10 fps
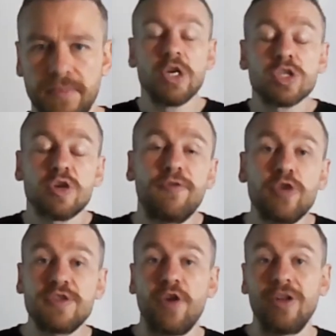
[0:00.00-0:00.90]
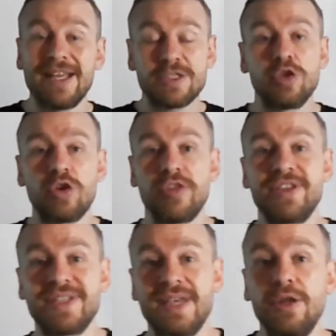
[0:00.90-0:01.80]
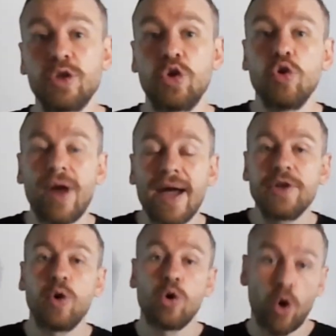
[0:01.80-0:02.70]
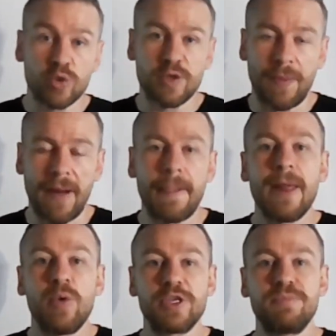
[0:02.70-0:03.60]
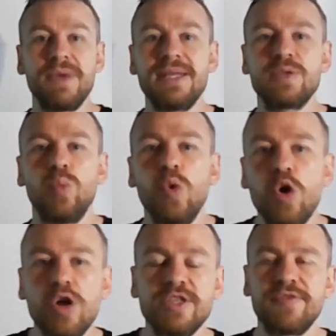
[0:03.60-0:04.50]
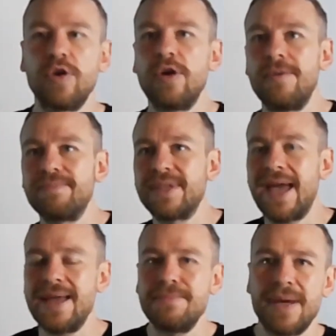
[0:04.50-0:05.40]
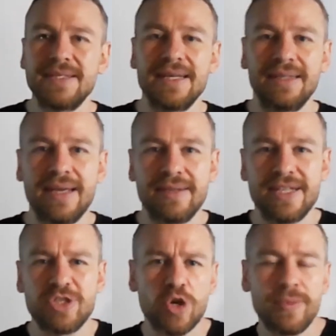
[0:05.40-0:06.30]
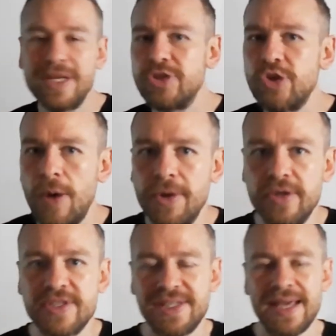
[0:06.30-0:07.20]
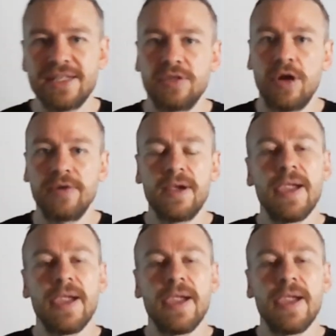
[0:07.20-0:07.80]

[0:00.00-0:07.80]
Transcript: So first of all, let's look at the skill Kurai no Kotoba, which means words for basically determining dominance later on.